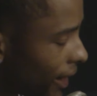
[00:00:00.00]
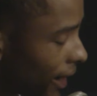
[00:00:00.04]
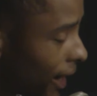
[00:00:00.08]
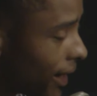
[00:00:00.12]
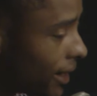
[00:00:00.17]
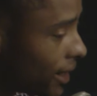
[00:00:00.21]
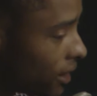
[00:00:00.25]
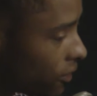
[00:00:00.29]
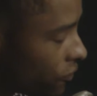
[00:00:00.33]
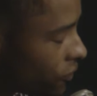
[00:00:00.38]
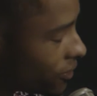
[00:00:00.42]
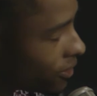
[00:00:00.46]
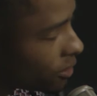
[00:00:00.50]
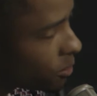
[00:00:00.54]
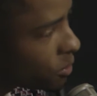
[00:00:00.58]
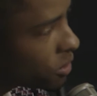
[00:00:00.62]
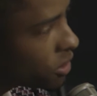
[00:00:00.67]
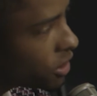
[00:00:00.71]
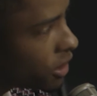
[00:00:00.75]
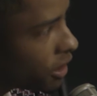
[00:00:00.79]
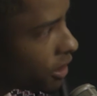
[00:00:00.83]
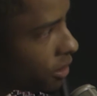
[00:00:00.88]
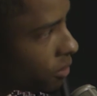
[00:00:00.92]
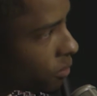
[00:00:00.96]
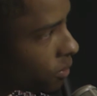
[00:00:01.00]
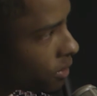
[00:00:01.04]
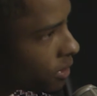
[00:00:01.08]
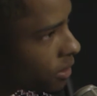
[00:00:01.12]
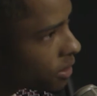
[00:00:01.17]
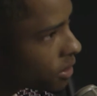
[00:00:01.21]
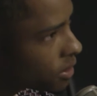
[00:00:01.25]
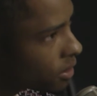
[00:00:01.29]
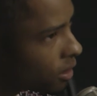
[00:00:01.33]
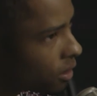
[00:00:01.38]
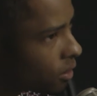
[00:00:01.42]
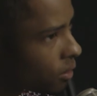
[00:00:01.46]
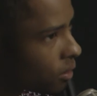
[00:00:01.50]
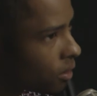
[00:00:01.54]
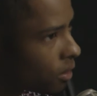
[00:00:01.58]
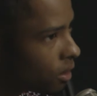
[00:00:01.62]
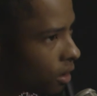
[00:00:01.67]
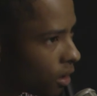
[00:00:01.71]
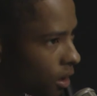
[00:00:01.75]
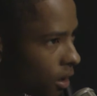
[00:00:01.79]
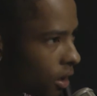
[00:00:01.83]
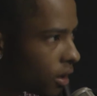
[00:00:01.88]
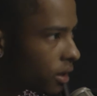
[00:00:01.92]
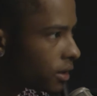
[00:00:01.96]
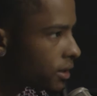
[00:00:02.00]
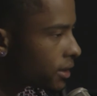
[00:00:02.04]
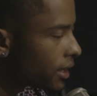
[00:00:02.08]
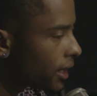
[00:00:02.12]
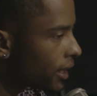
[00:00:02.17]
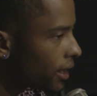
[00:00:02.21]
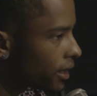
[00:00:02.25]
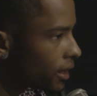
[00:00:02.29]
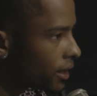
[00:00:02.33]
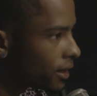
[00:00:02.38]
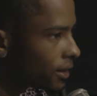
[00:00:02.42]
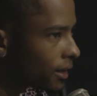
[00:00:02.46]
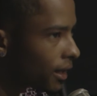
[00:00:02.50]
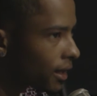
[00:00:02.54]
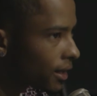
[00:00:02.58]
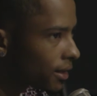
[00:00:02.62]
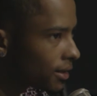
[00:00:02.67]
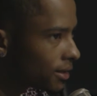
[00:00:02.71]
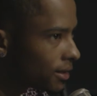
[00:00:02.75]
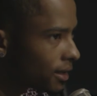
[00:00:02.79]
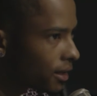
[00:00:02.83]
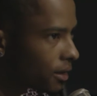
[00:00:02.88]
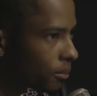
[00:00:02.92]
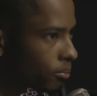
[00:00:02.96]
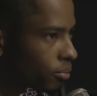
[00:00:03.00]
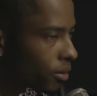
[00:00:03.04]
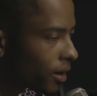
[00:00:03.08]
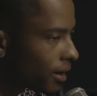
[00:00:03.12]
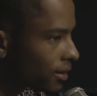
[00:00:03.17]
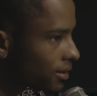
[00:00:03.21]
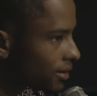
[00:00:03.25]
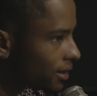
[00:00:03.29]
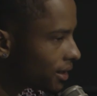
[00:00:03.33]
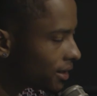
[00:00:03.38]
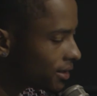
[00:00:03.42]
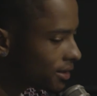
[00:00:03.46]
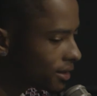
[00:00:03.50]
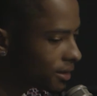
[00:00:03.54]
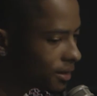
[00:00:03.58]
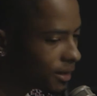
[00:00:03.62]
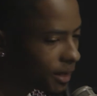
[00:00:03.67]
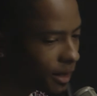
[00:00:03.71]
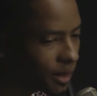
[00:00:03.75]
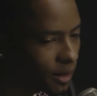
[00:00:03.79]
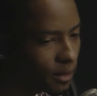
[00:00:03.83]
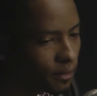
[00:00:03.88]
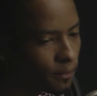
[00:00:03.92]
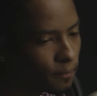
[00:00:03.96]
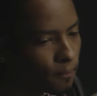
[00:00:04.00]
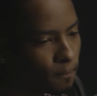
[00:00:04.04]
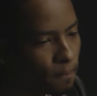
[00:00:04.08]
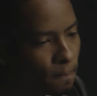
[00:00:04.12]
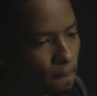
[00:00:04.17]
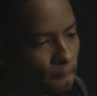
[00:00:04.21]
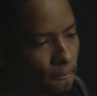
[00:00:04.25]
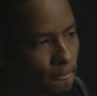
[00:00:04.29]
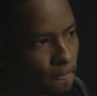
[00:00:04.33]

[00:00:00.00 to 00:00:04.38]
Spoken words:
and I did feel it was genuine. So take it, like I said, and process it, and